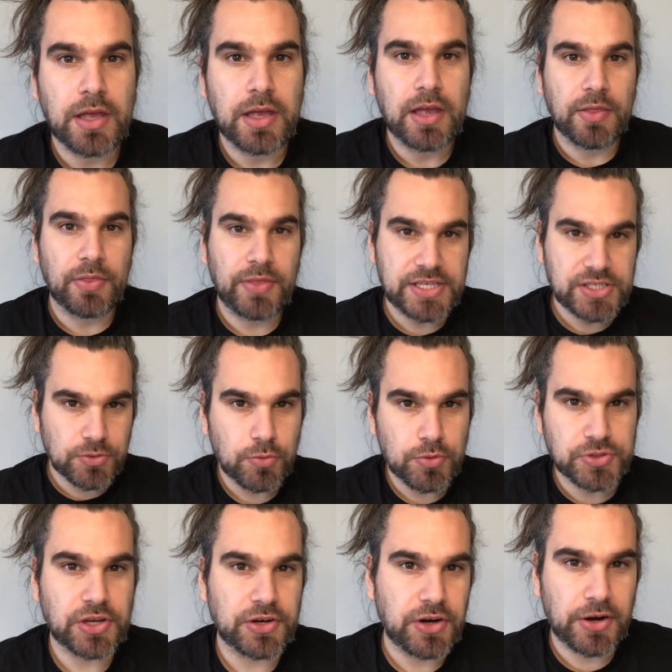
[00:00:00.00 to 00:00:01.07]
These are
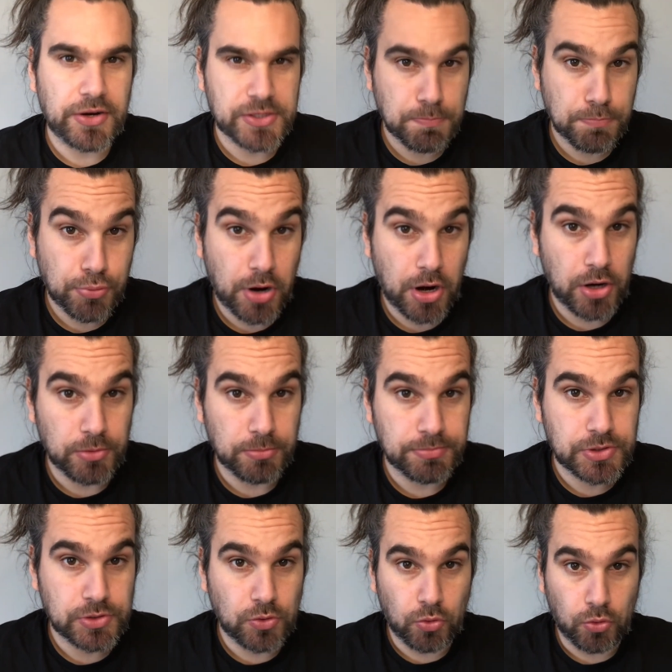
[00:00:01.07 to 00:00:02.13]
also known as
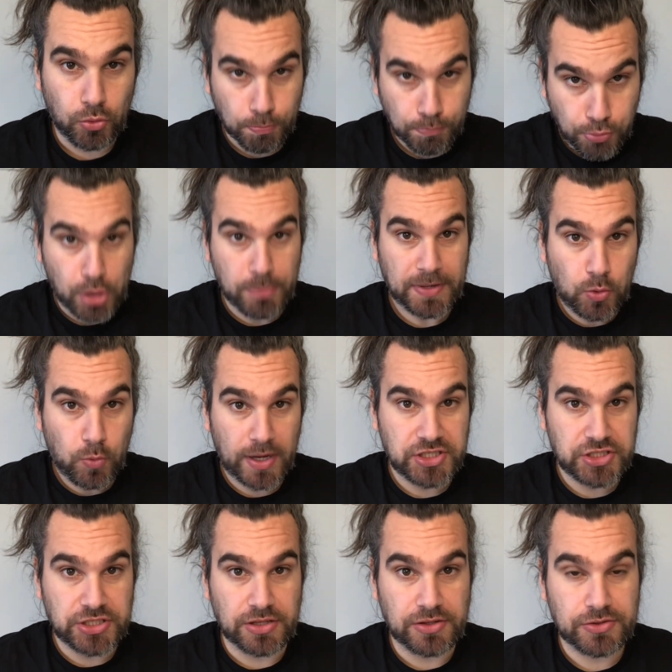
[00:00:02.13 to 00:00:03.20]
probes or probing
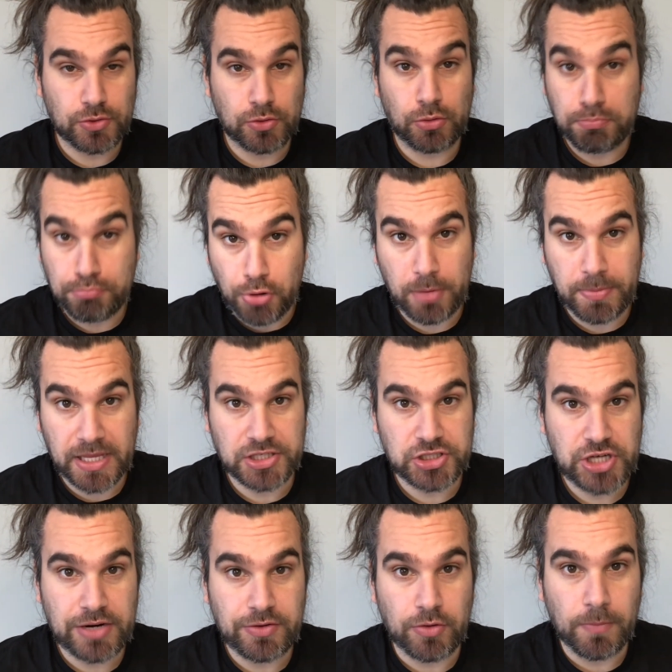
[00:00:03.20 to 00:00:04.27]
questions or probing in
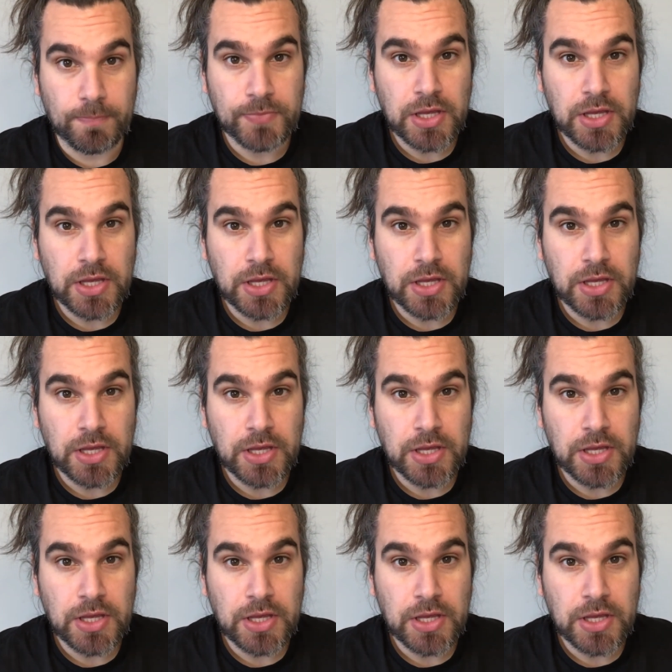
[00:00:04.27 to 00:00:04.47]
general.